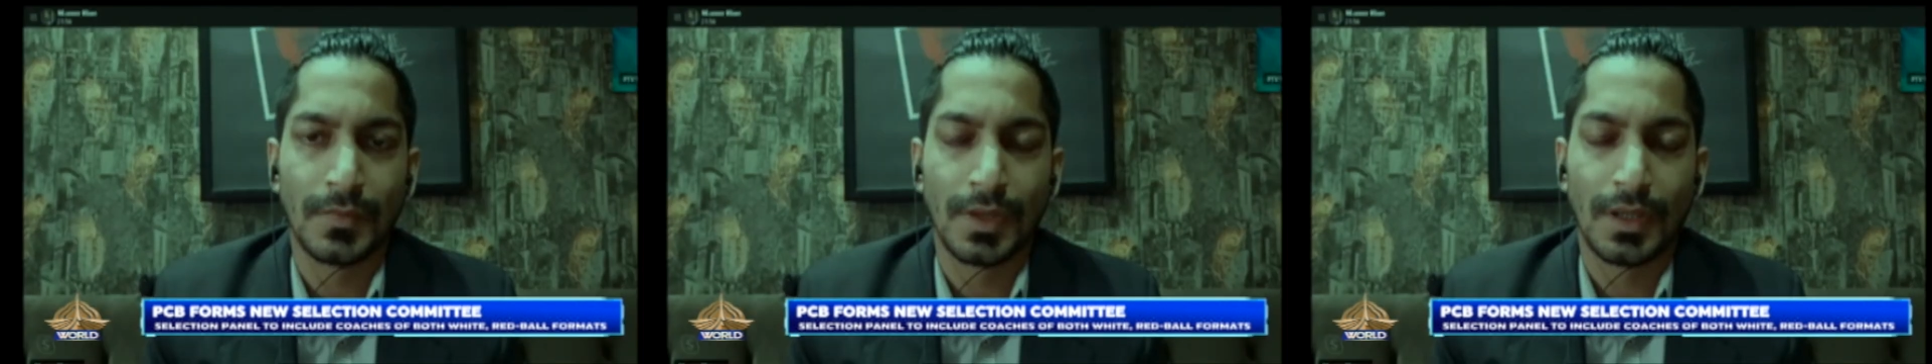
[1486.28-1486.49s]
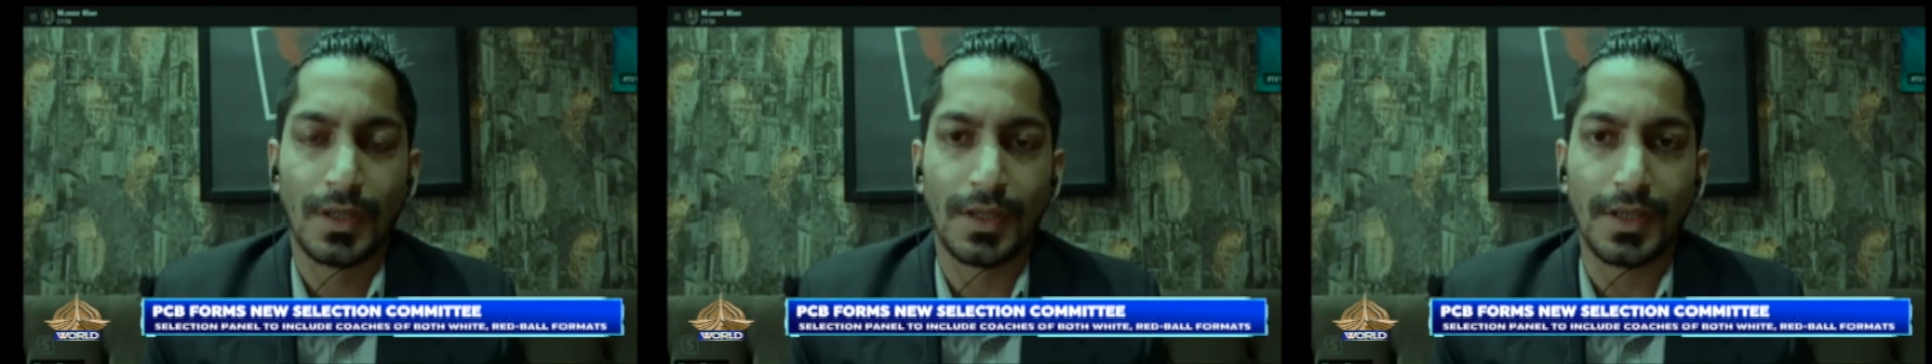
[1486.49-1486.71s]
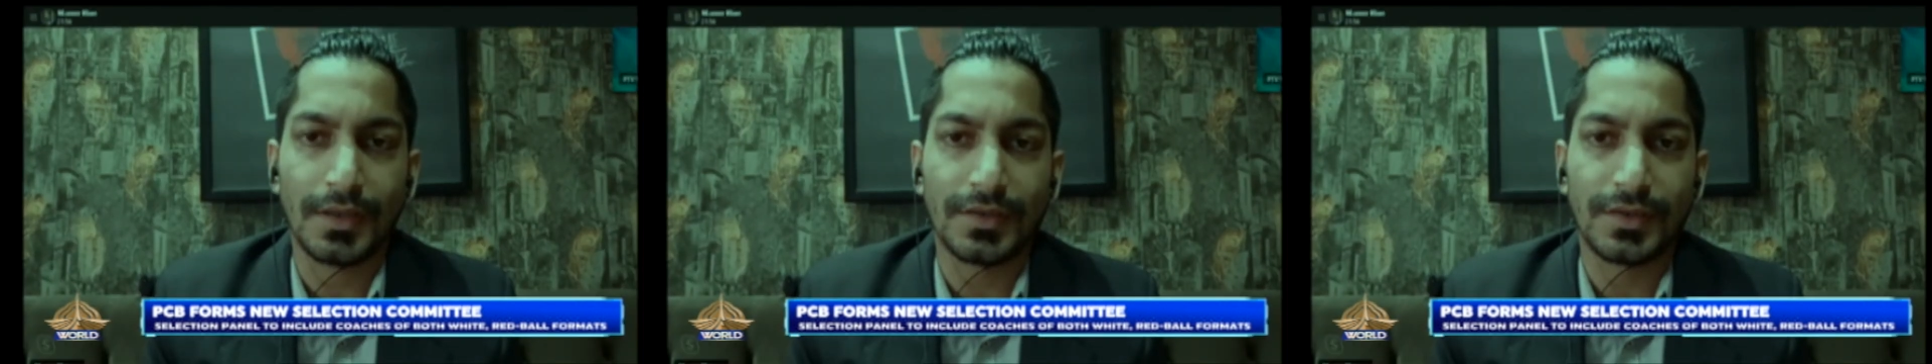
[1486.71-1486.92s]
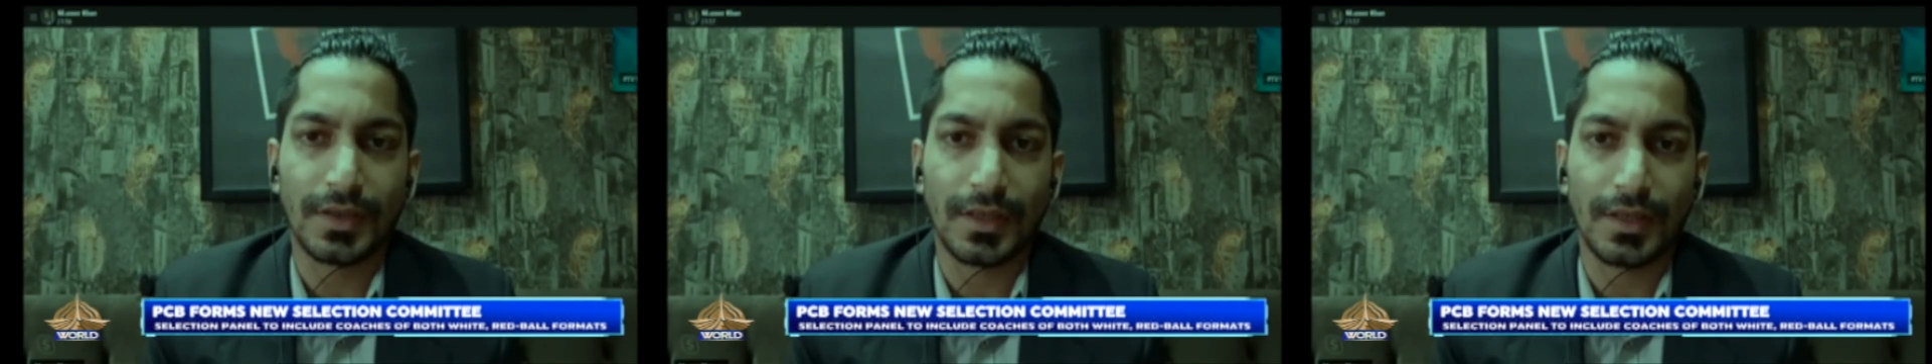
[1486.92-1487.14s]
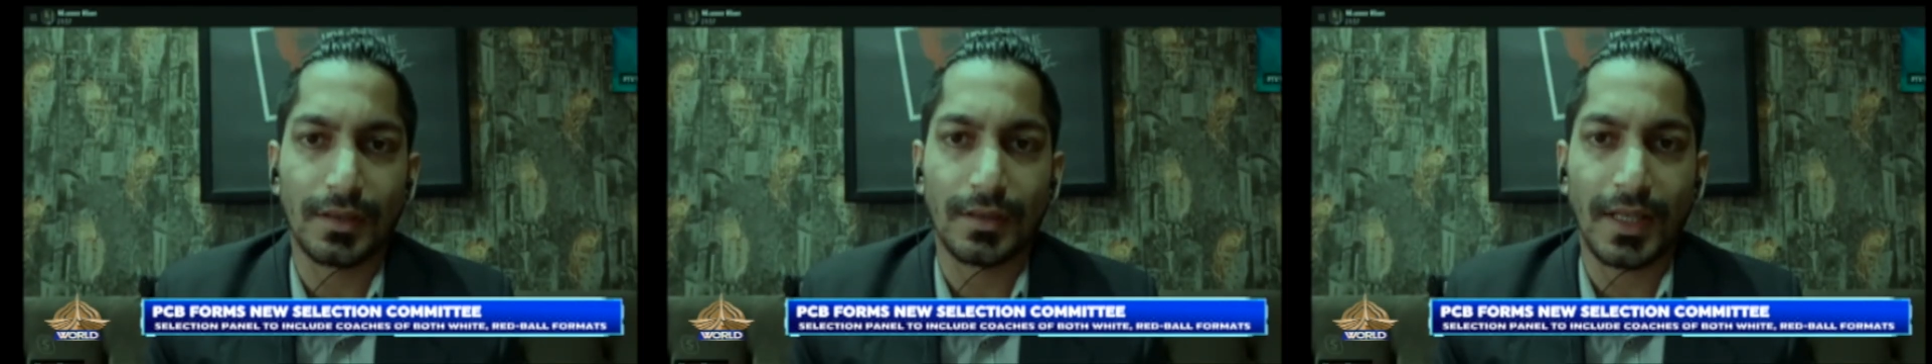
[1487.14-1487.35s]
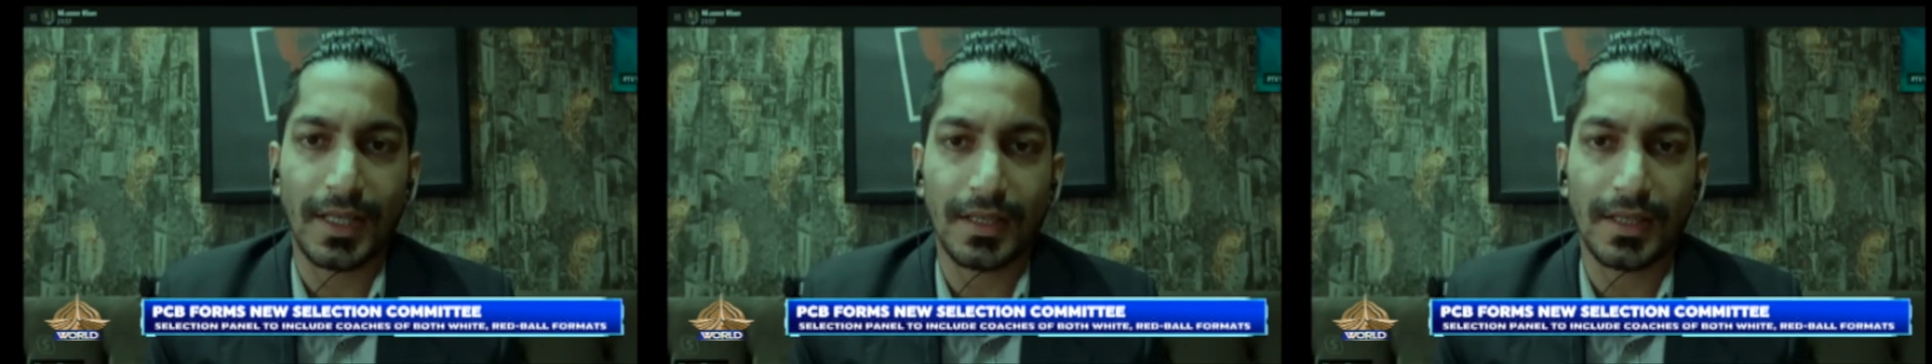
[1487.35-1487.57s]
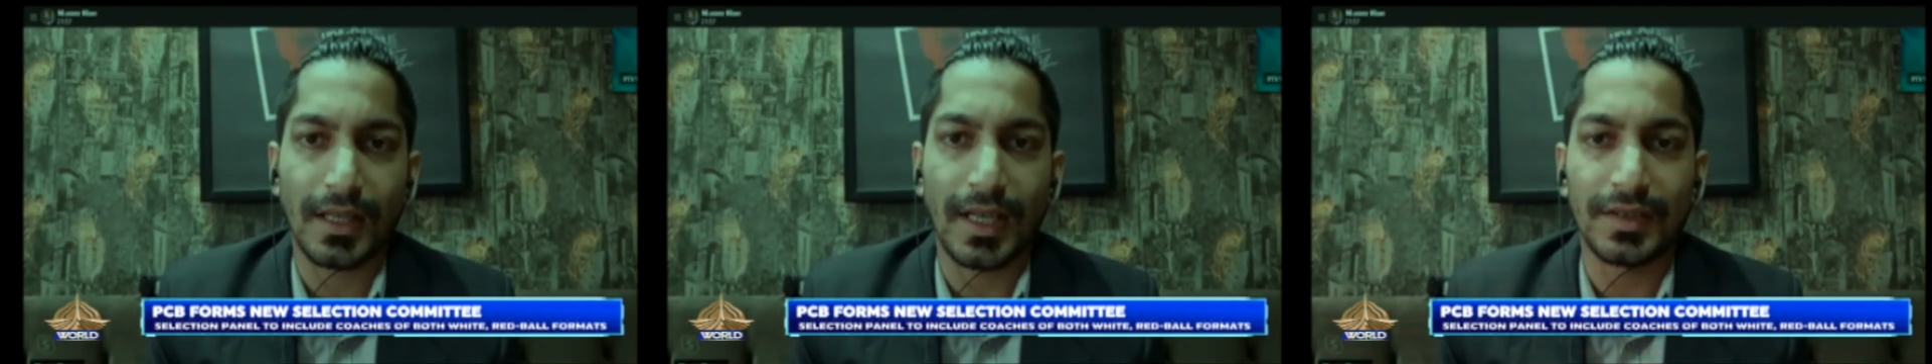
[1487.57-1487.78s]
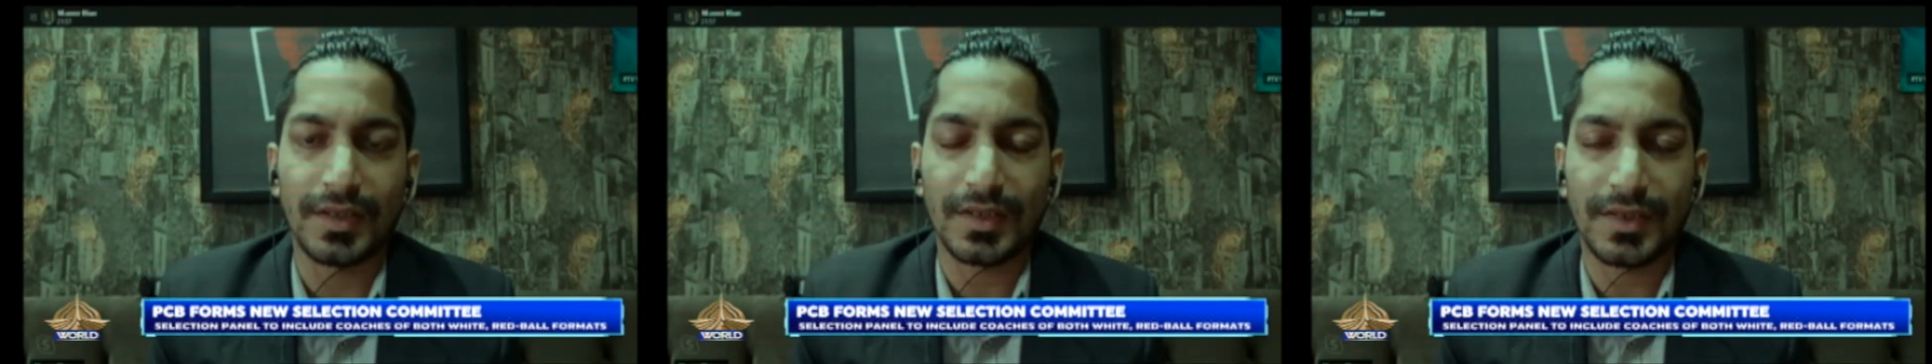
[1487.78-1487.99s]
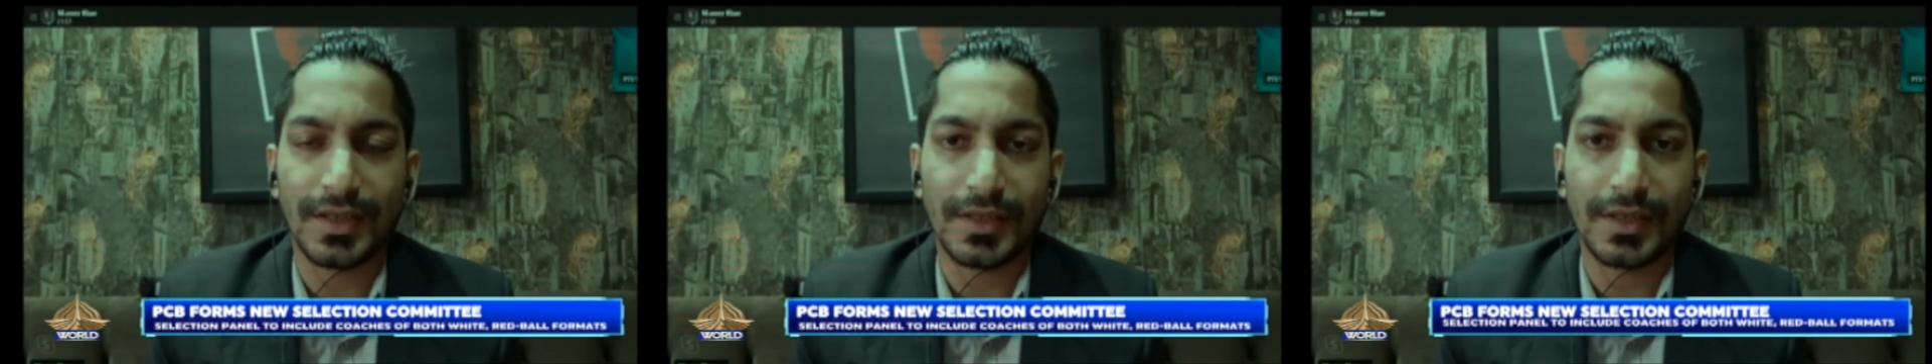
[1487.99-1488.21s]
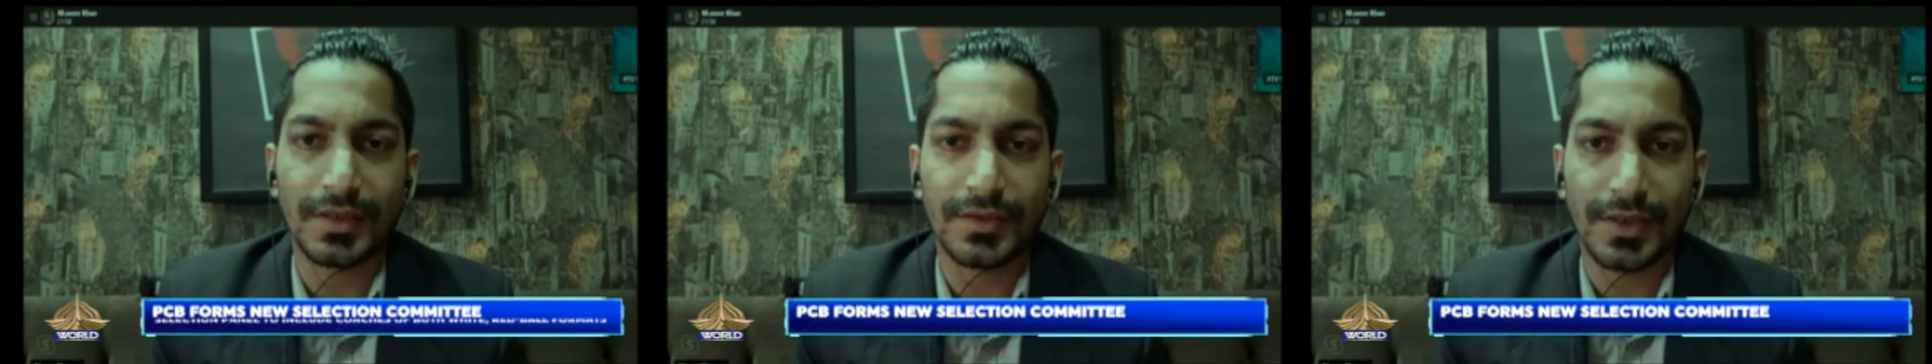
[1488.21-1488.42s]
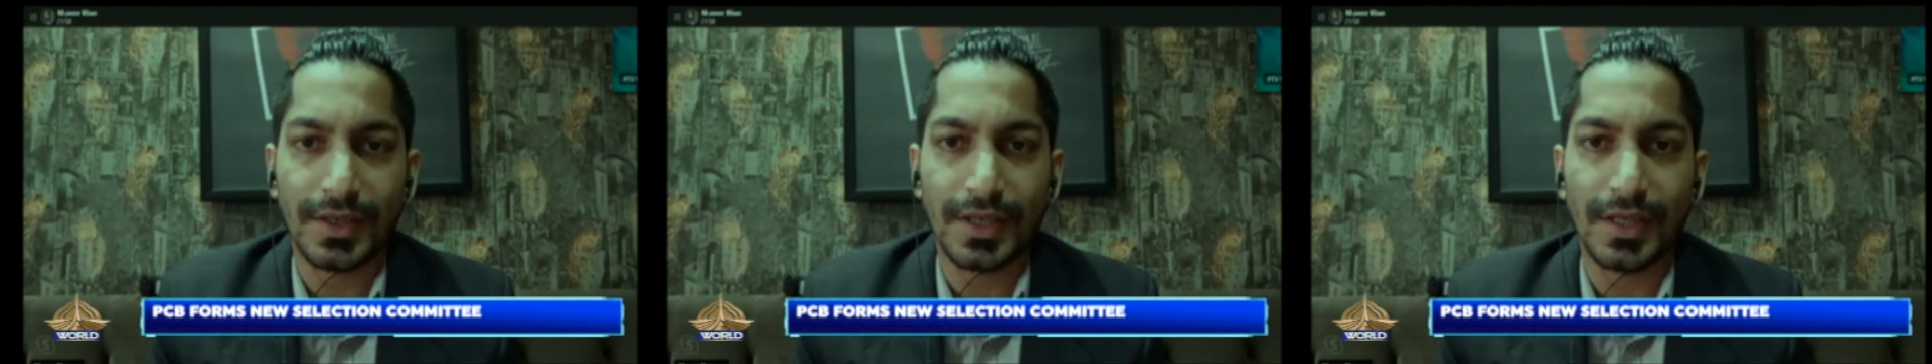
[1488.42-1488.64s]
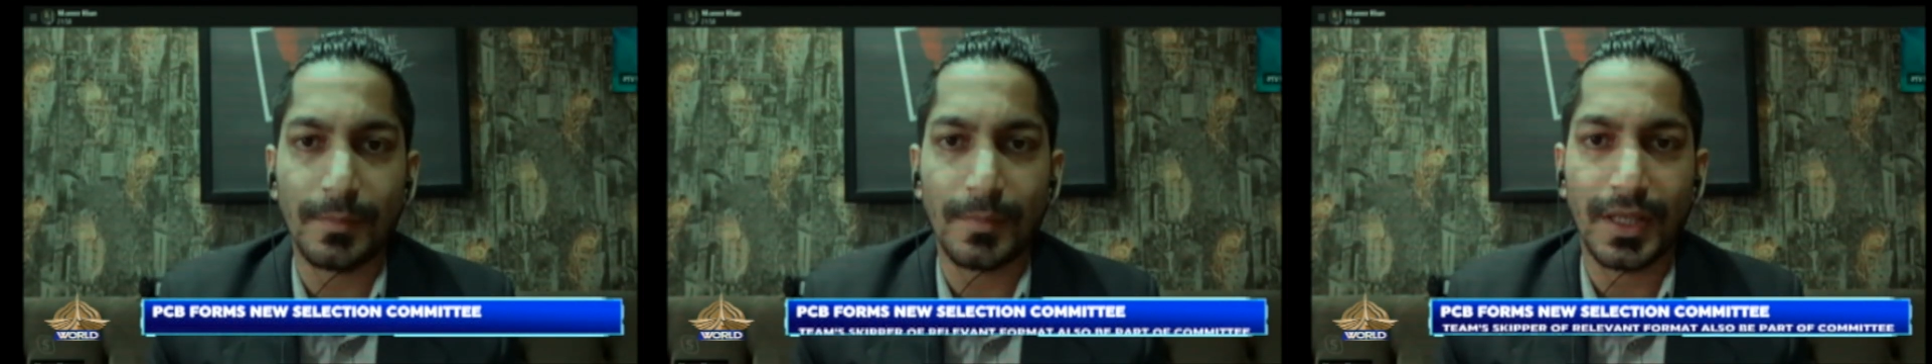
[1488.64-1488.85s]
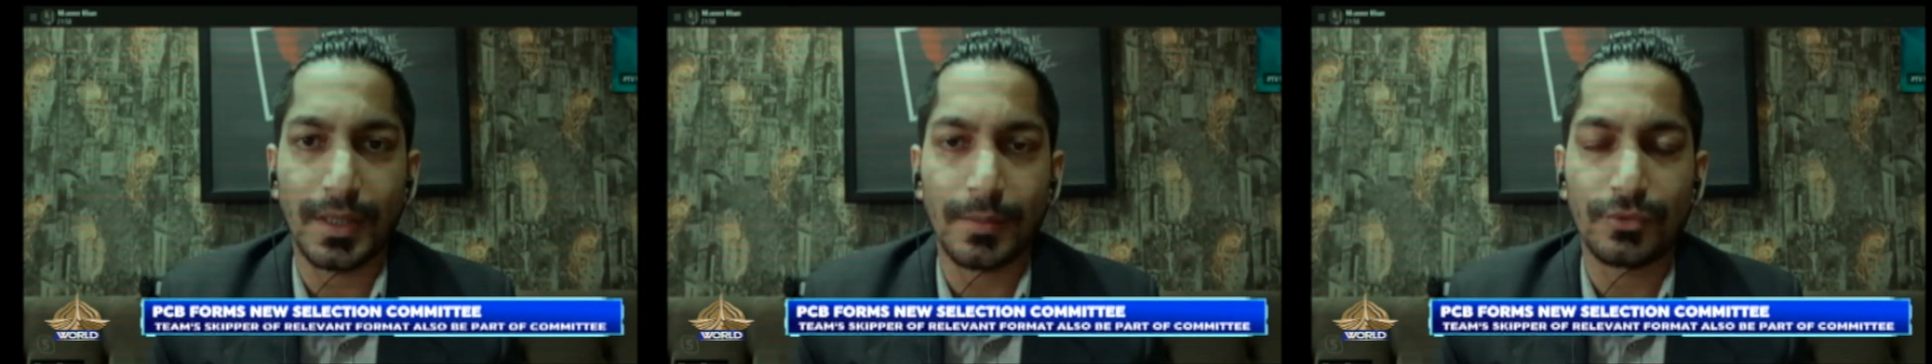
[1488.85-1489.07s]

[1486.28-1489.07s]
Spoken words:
It is. Like, as I said, it's a team game.